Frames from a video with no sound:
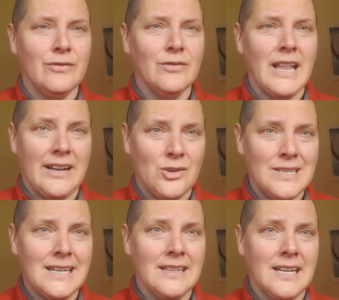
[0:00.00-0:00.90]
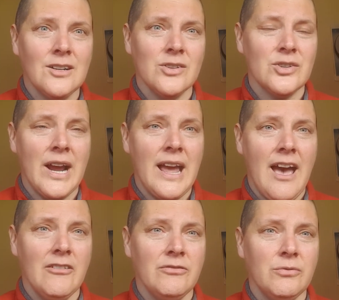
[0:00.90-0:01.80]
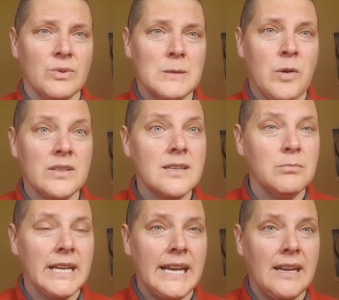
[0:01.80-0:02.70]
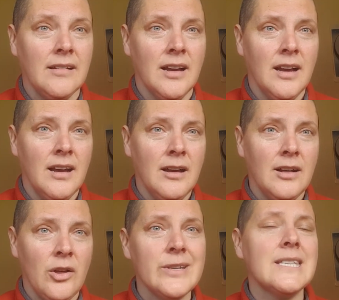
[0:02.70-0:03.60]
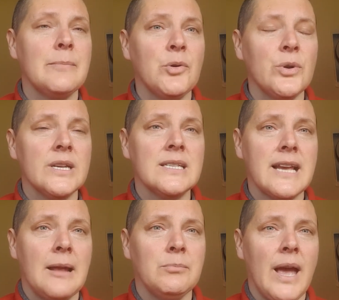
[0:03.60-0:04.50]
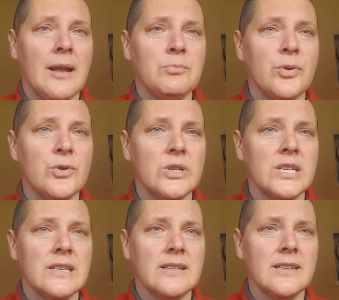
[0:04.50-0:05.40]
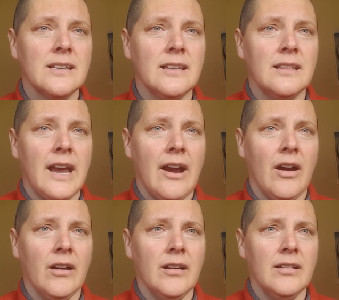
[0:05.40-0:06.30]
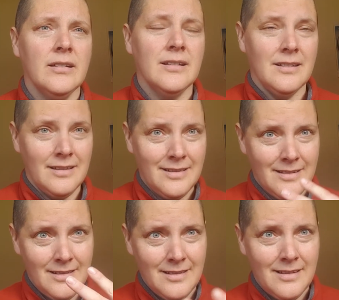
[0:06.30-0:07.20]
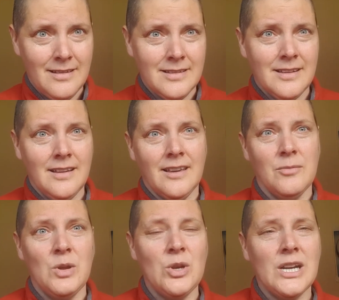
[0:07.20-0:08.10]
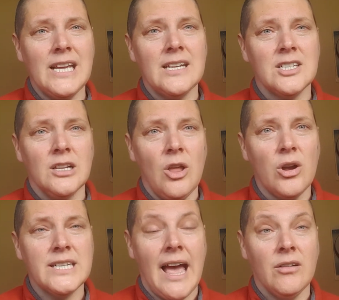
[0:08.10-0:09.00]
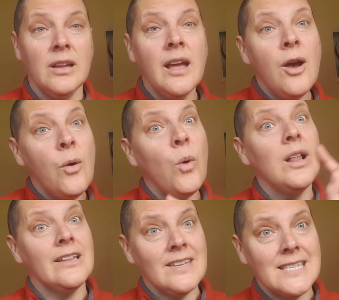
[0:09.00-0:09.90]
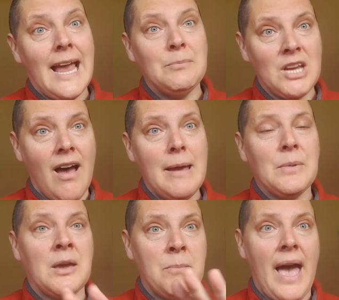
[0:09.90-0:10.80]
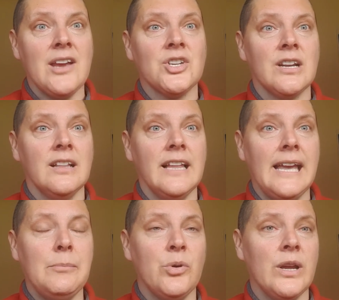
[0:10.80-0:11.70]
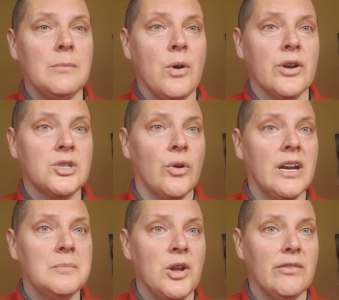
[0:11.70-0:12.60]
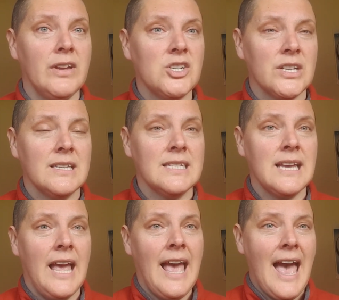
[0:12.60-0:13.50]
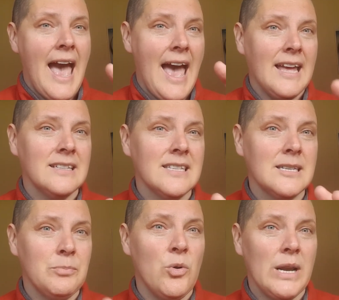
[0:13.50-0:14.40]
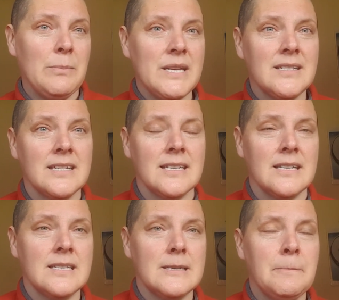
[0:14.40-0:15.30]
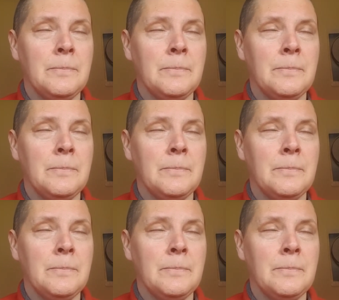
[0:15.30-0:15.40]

like New Zealand and Australia, have responsibly closed their borders and put their community into lockdown, while at the same time compassionately putting a moratorium on evictions and supporting businesses,